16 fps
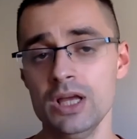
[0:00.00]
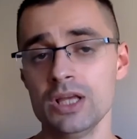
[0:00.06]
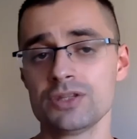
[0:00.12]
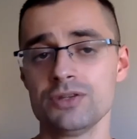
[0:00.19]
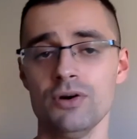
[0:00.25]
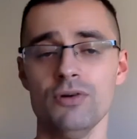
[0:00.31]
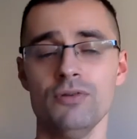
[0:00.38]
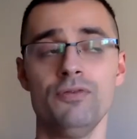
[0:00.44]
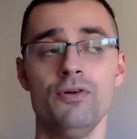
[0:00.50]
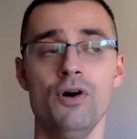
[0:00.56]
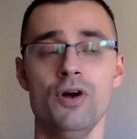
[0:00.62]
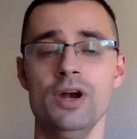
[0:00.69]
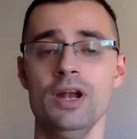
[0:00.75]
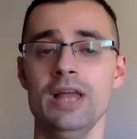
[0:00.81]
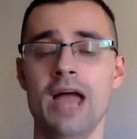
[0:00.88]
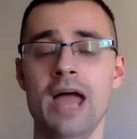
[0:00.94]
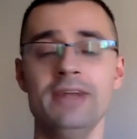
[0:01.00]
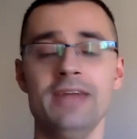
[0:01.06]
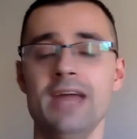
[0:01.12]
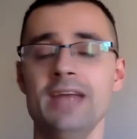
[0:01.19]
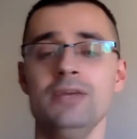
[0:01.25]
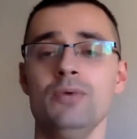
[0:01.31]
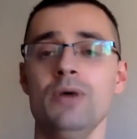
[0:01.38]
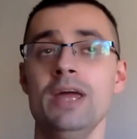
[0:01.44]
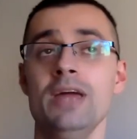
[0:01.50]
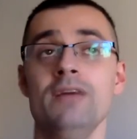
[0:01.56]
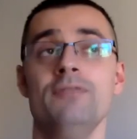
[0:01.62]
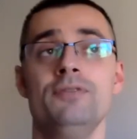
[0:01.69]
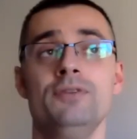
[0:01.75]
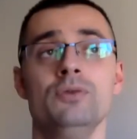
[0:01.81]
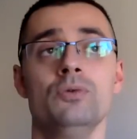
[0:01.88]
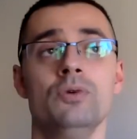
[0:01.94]
So and anyway,
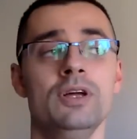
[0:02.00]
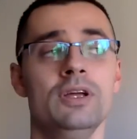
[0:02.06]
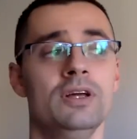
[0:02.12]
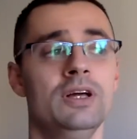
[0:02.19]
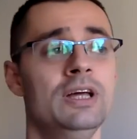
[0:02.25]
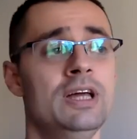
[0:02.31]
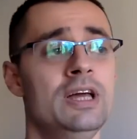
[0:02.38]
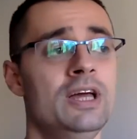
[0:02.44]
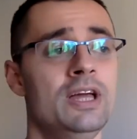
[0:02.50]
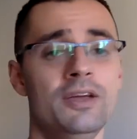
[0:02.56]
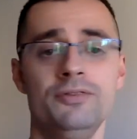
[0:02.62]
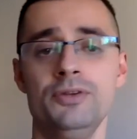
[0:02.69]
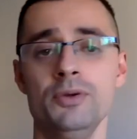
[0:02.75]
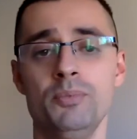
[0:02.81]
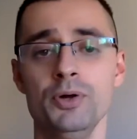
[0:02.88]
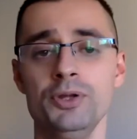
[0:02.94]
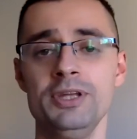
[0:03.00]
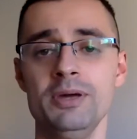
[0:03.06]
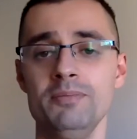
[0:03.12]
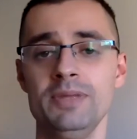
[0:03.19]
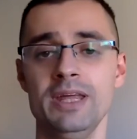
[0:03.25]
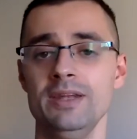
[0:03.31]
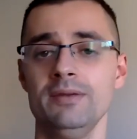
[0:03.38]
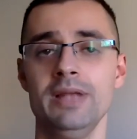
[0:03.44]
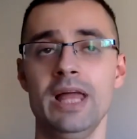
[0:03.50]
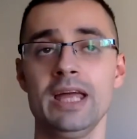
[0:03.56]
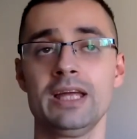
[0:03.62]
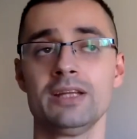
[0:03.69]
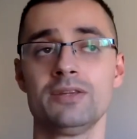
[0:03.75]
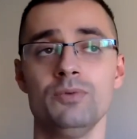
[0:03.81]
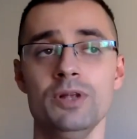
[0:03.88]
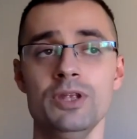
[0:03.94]
if you put them, then
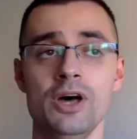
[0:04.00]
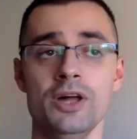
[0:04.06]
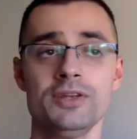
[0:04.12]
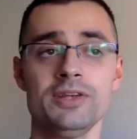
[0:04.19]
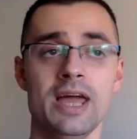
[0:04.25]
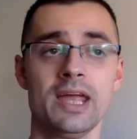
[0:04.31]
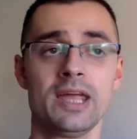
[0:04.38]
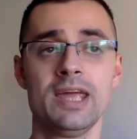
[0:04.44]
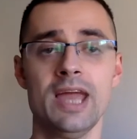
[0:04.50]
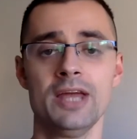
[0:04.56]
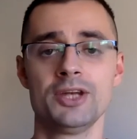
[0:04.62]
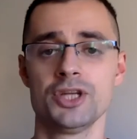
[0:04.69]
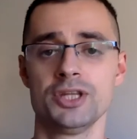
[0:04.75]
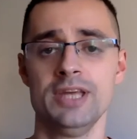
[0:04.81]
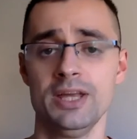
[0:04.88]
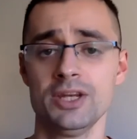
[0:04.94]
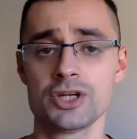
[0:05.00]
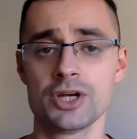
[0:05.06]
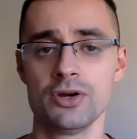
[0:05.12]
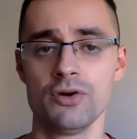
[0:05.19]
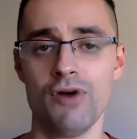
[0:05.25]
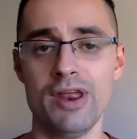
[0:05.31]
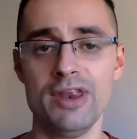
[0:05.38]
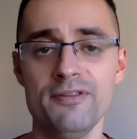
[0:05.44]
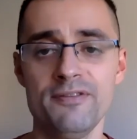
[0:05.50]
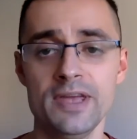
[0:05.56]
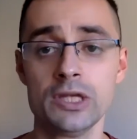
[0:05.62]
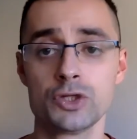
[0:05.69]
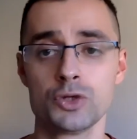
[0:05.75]
it will not catch attention or anything.